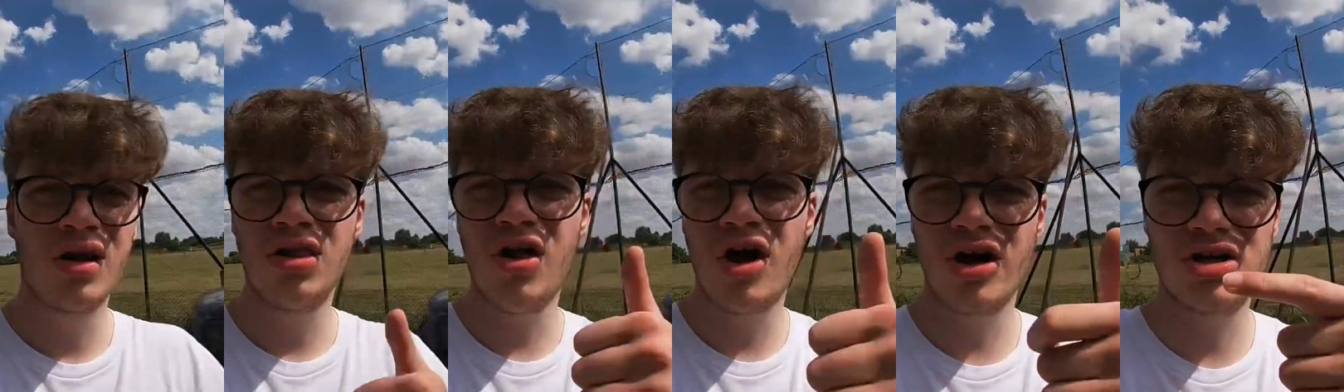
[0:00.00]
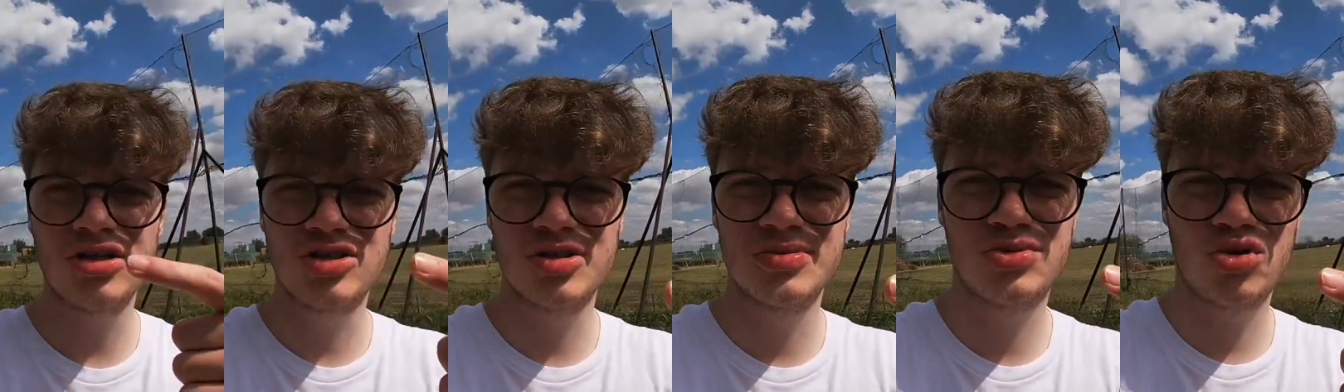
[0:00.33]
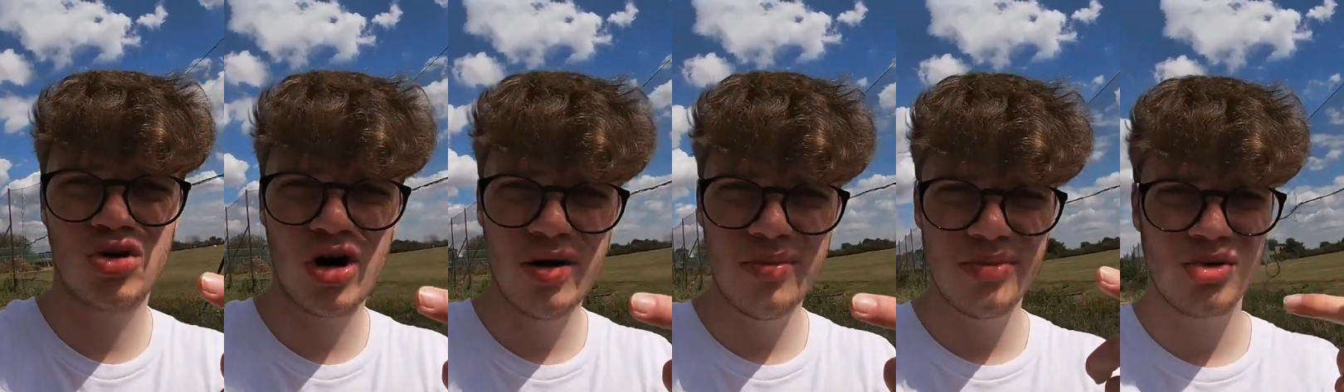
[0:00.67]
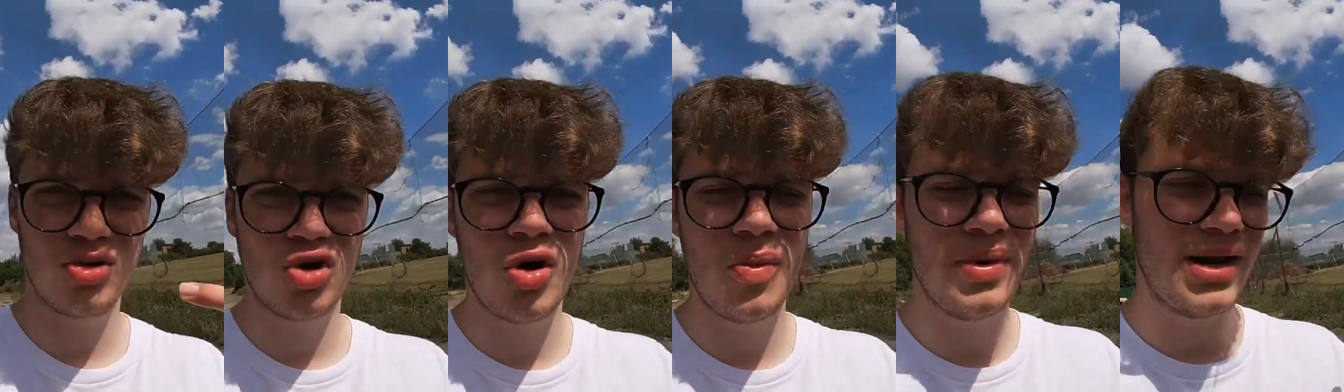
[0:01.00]
Like and subscribe,
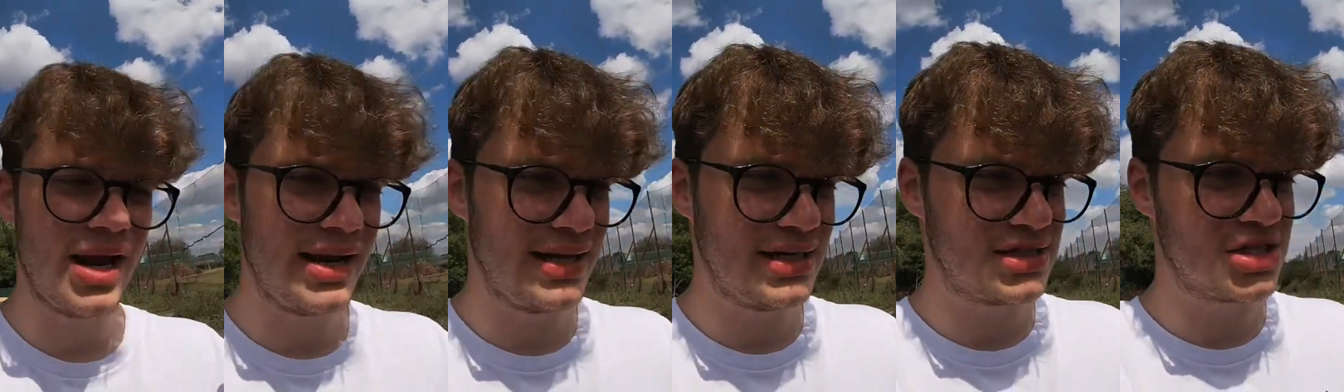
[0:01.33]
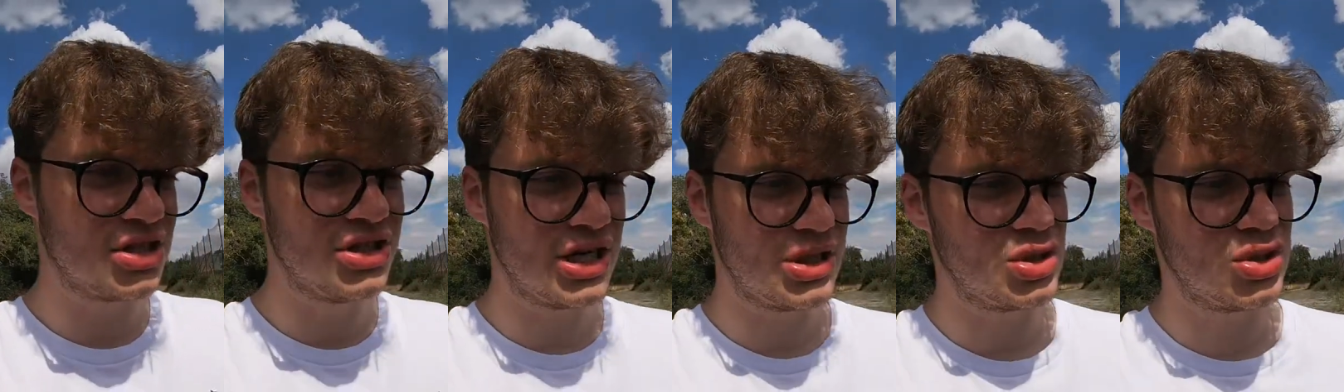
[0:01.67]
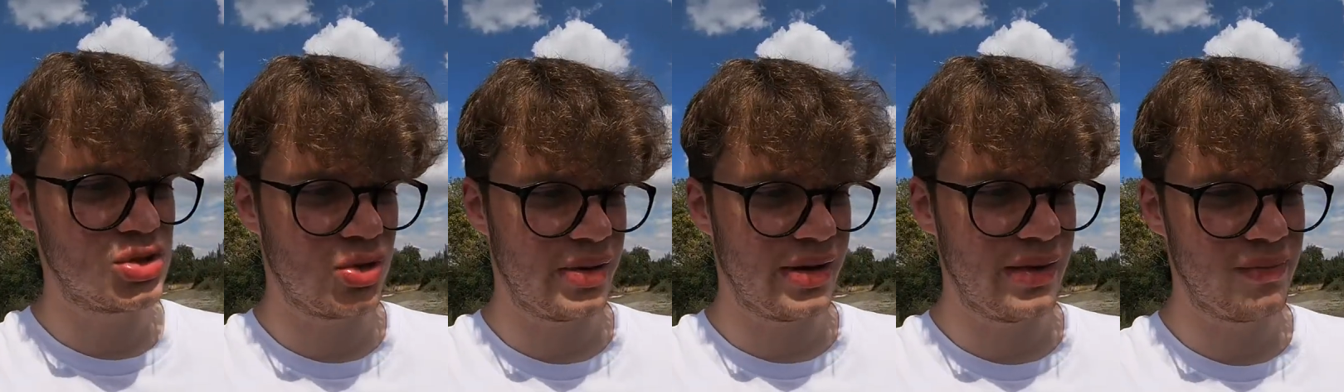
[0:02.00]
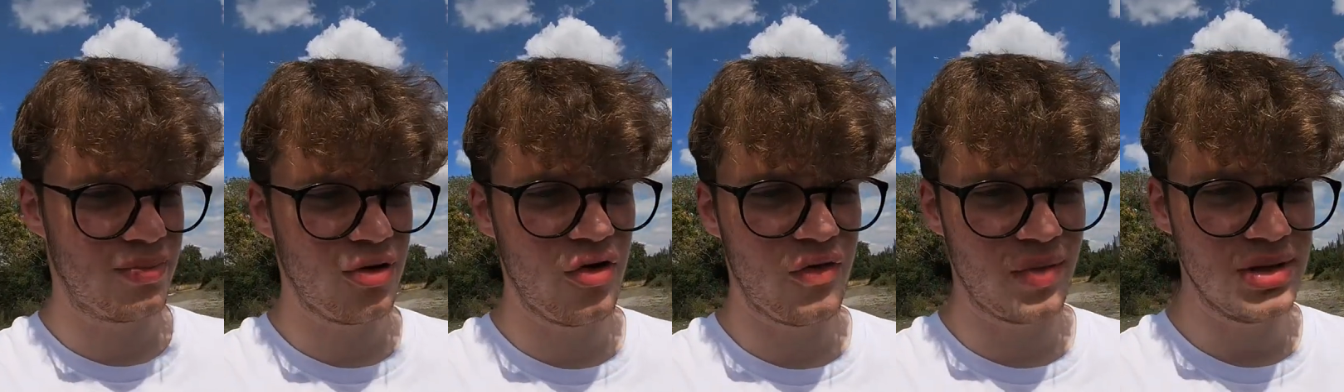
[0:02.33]
comment any suggestions or
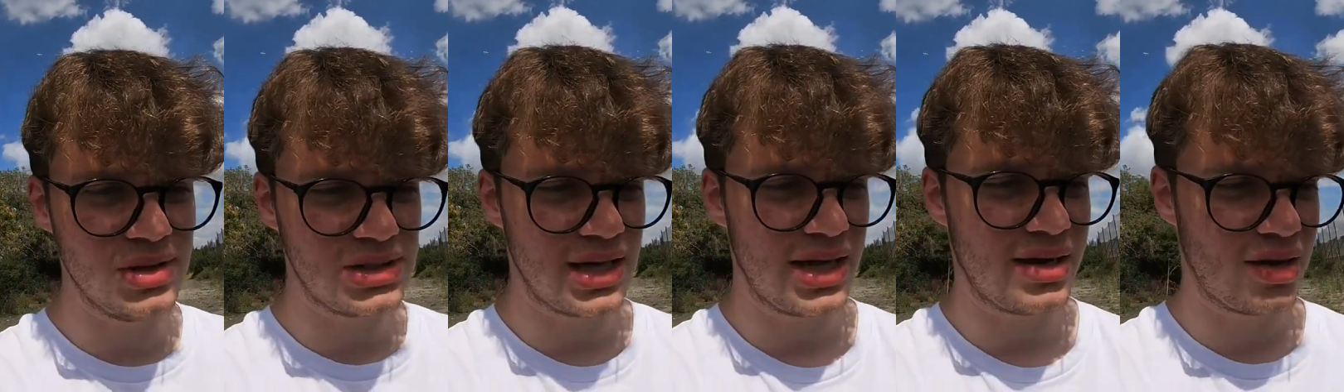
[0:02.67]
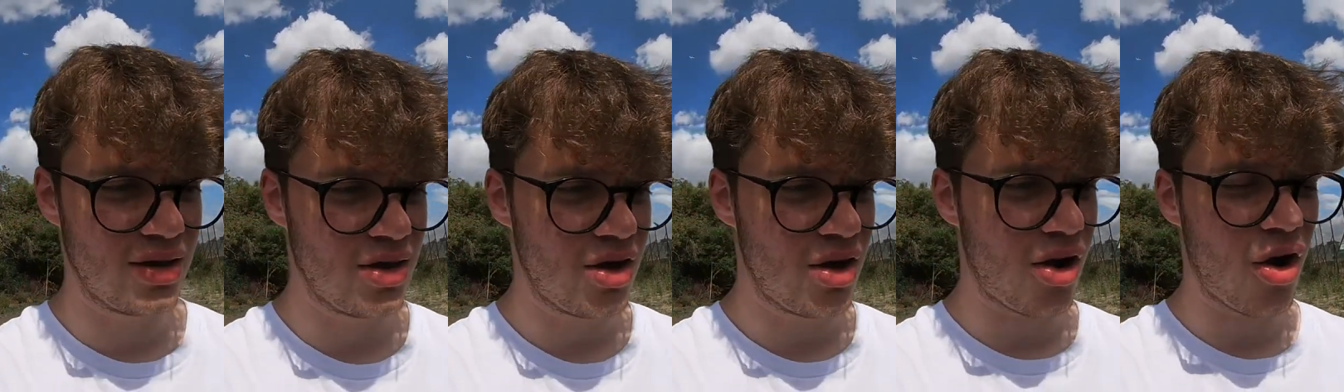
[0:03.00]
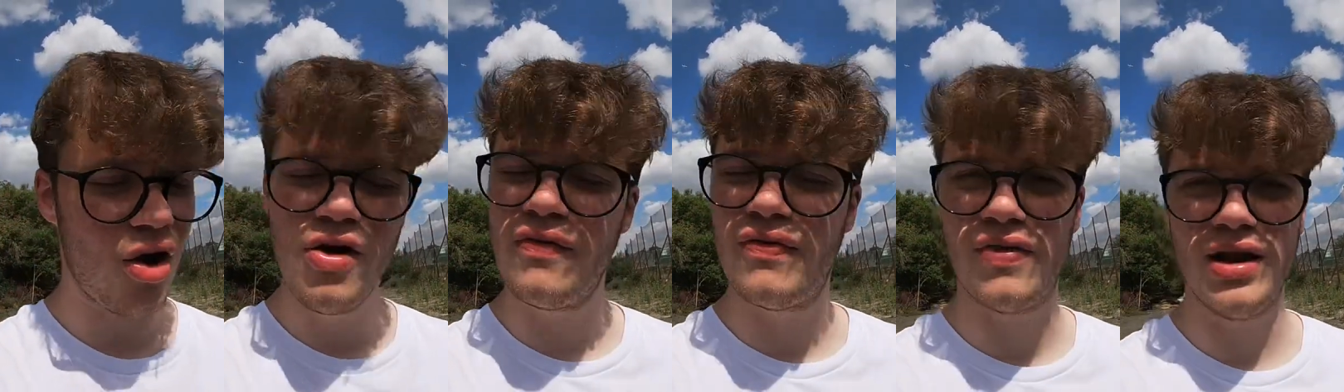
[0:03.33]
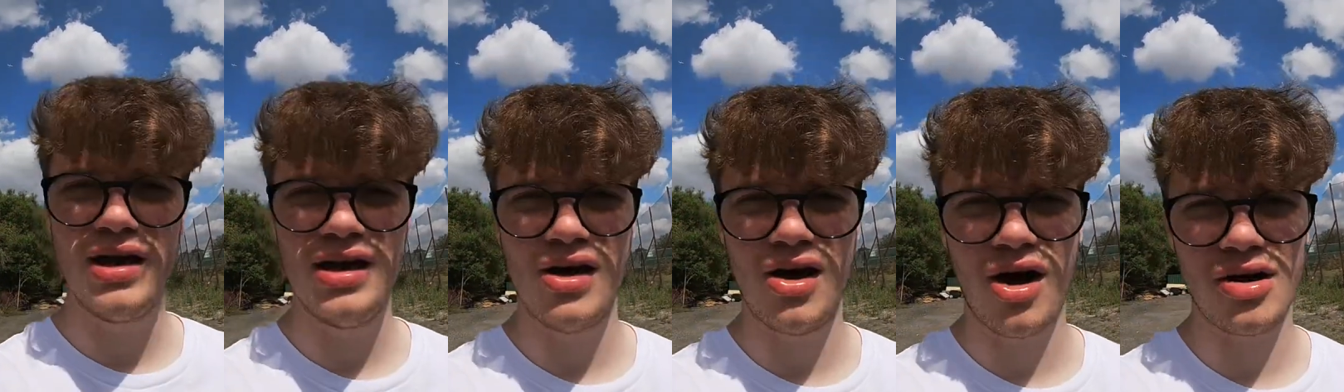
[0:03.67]
improvements, and
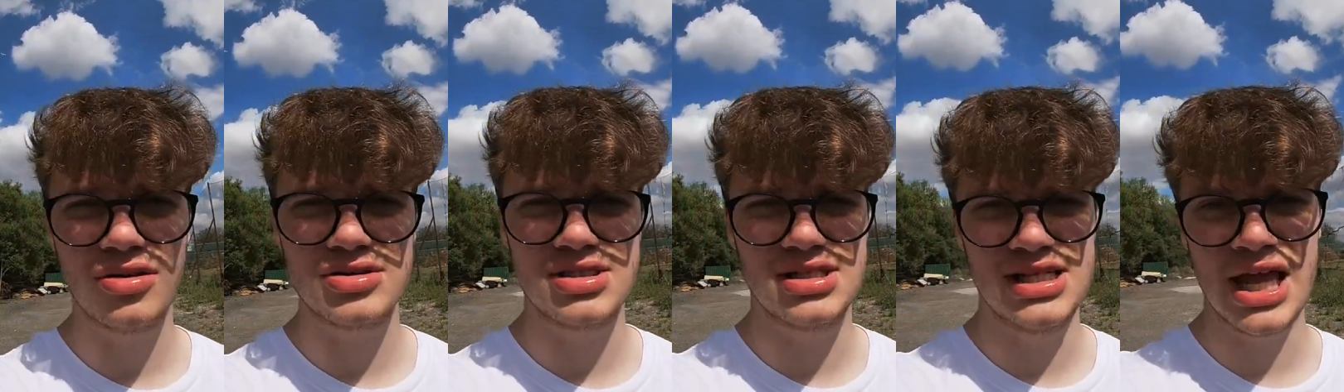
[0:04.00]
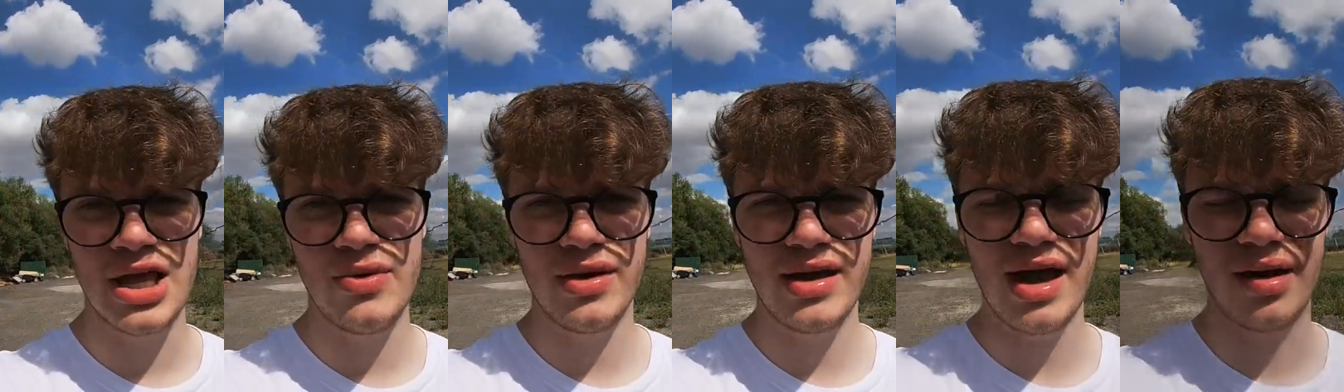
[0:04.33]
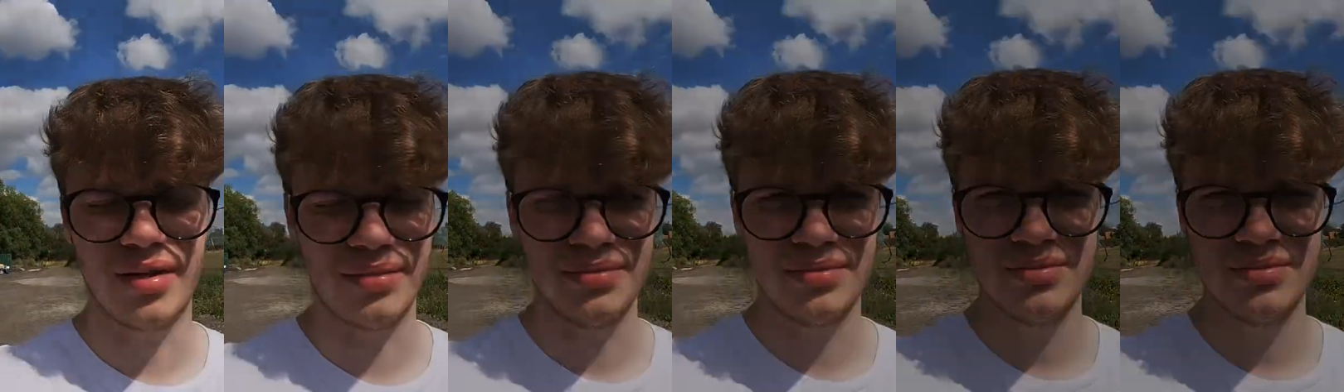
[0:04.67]
hopefully I'll see you again.